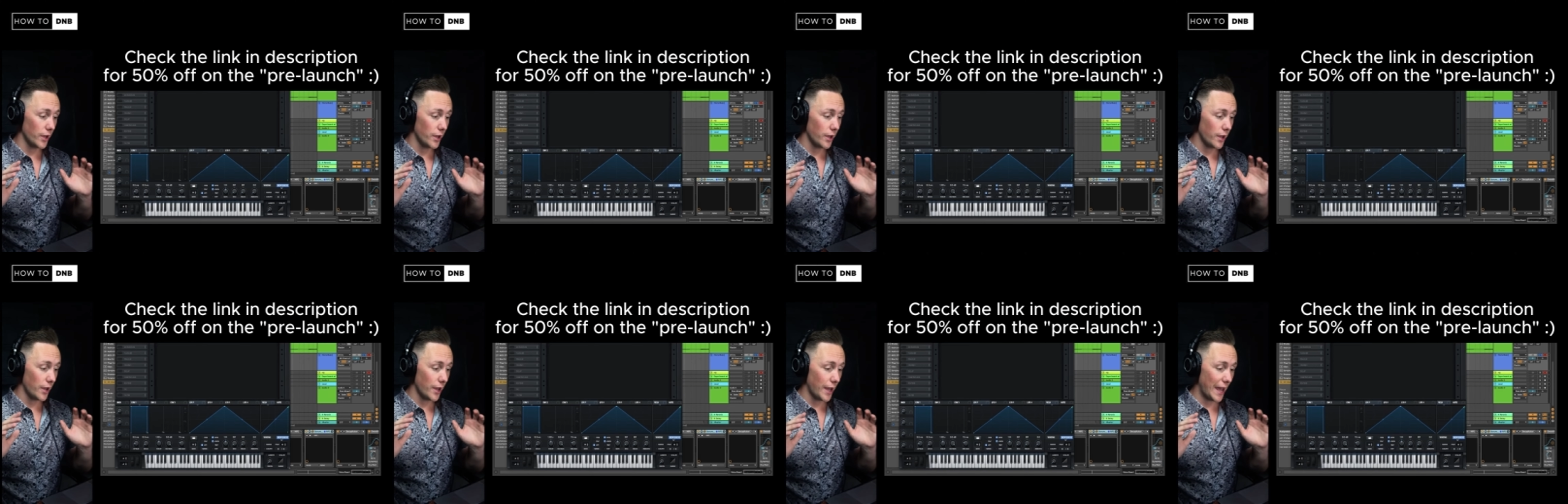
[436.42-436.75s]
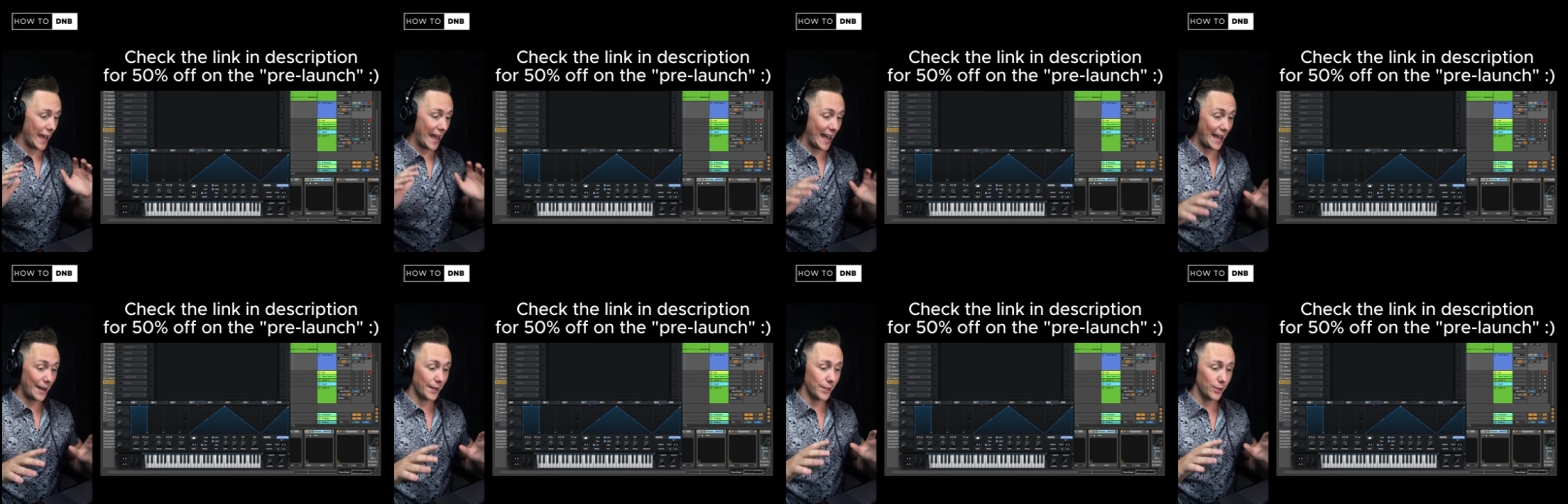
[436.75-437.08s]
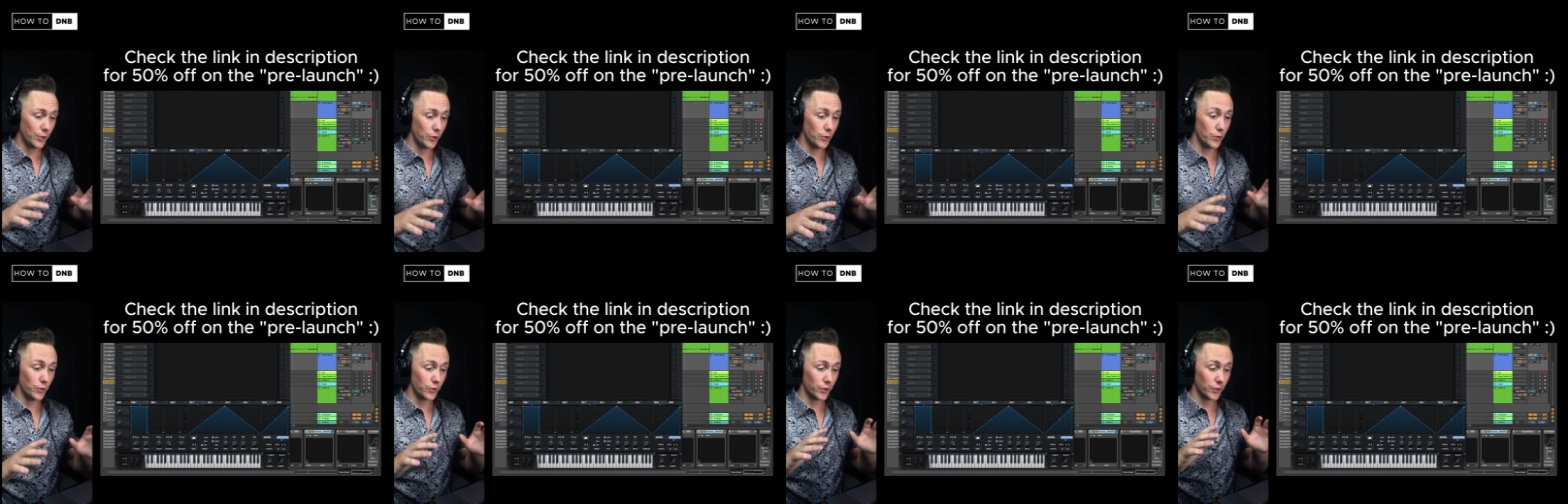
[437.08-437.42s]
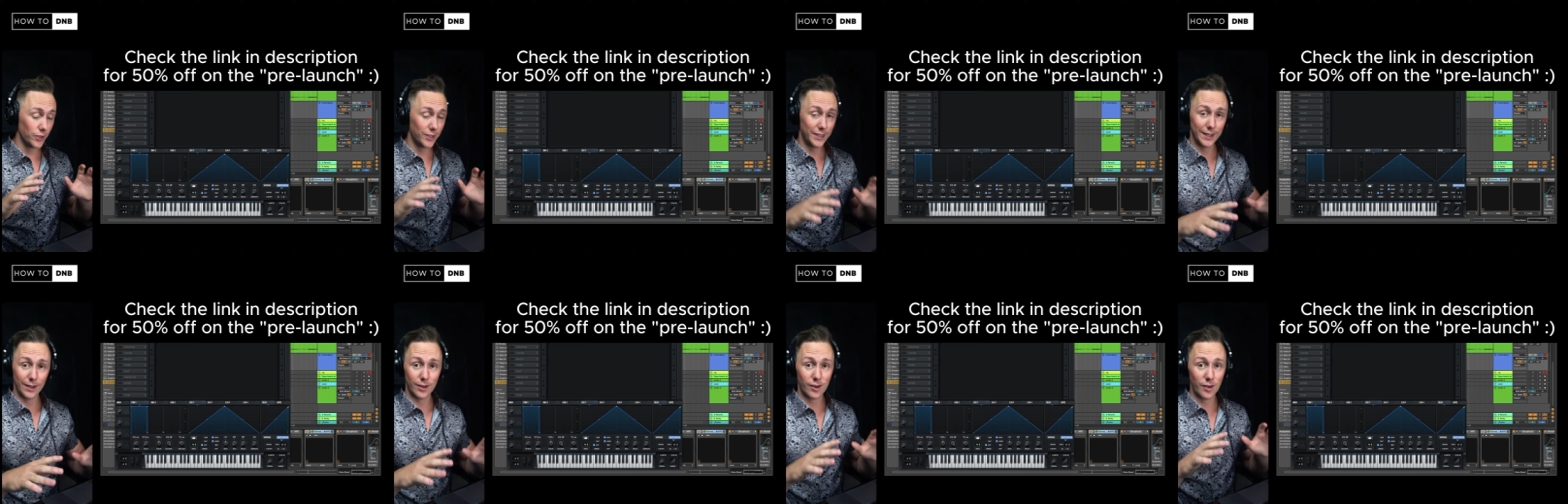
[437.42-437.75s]
how to use
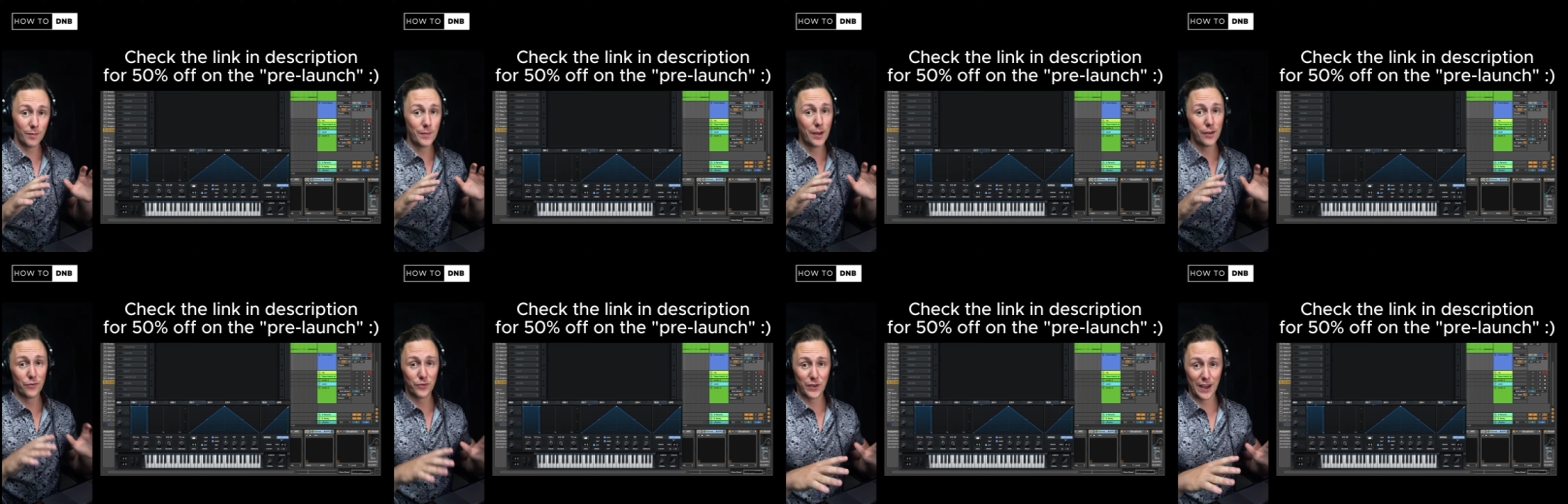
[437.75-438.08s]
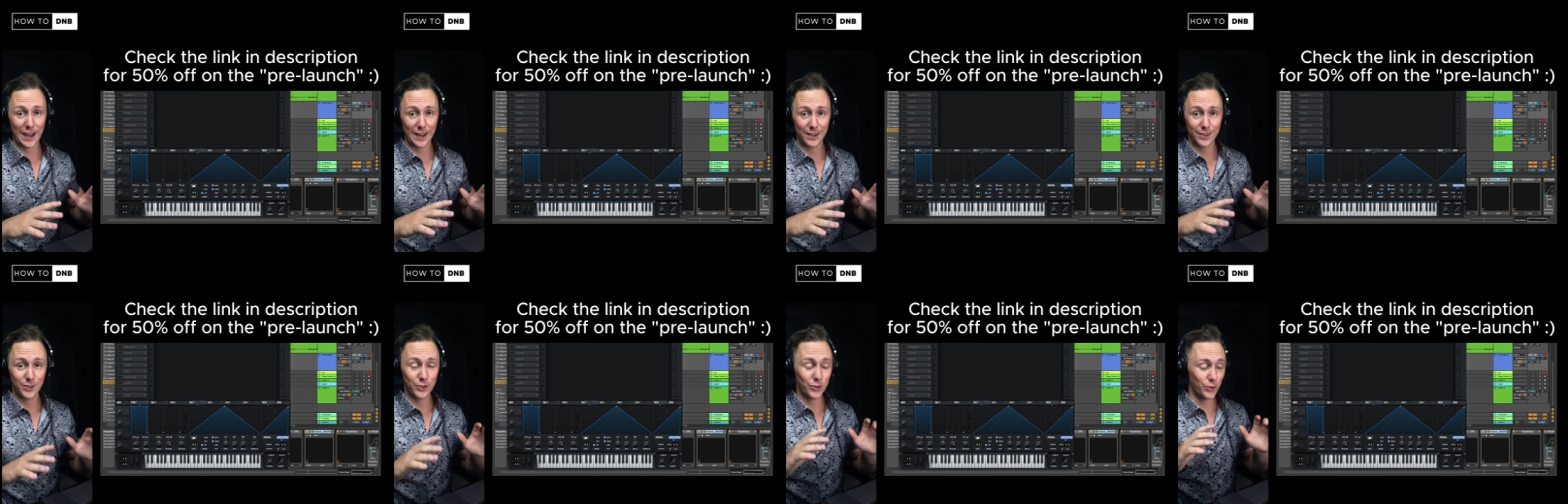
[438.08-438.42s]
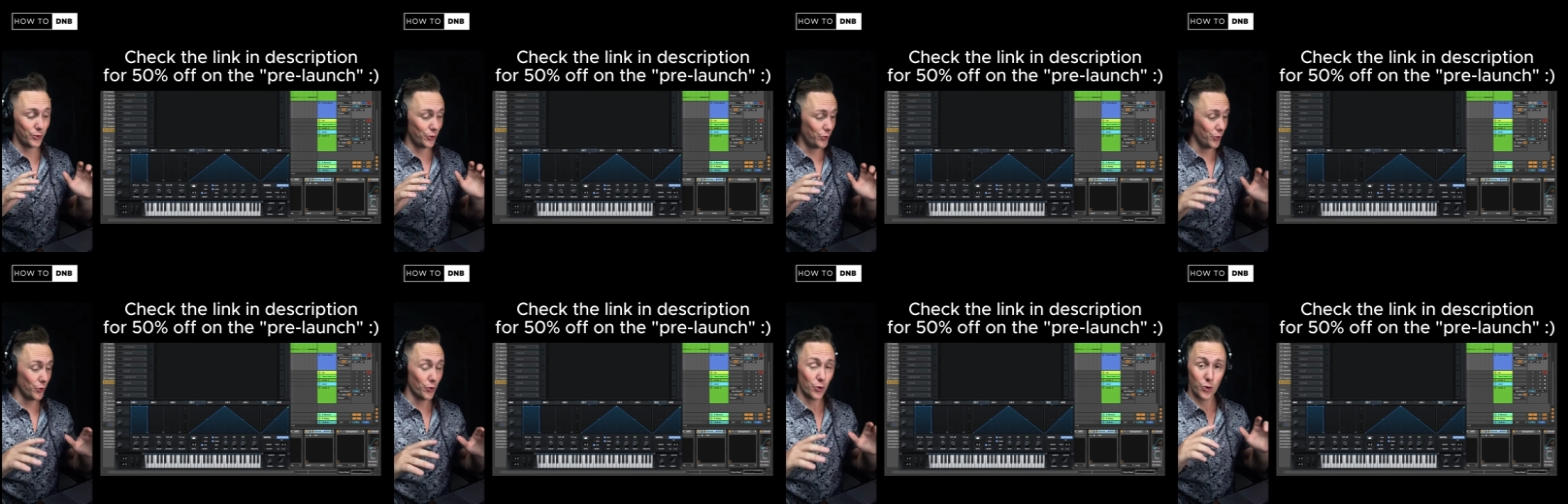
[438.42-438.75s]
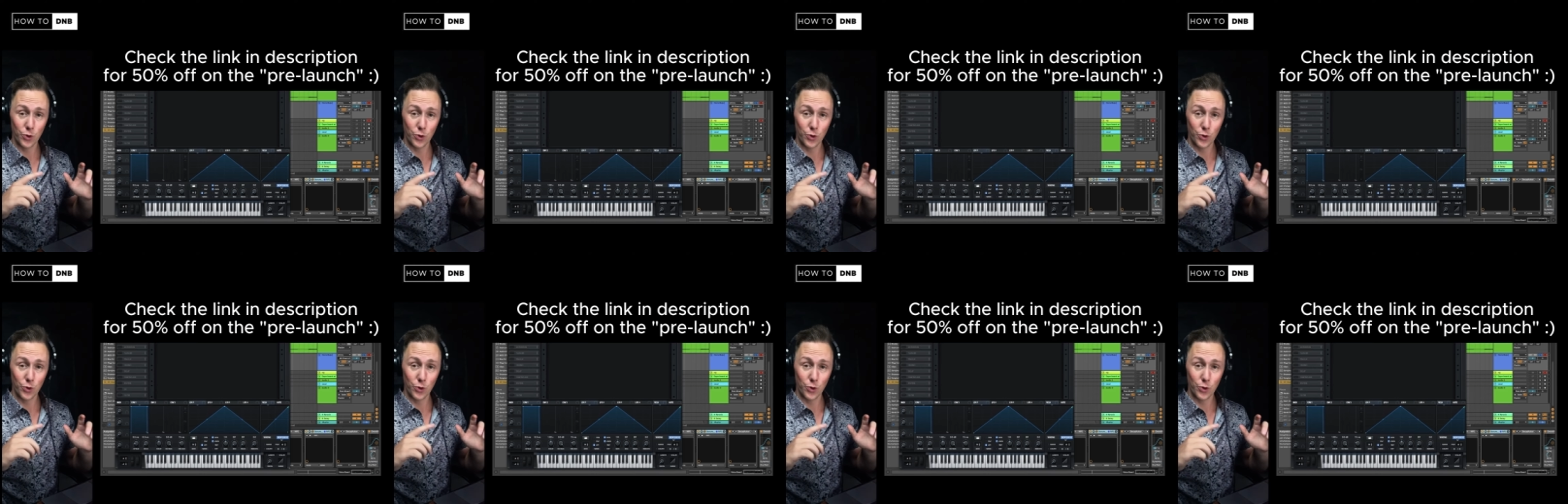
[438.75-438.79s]
Serum FX to do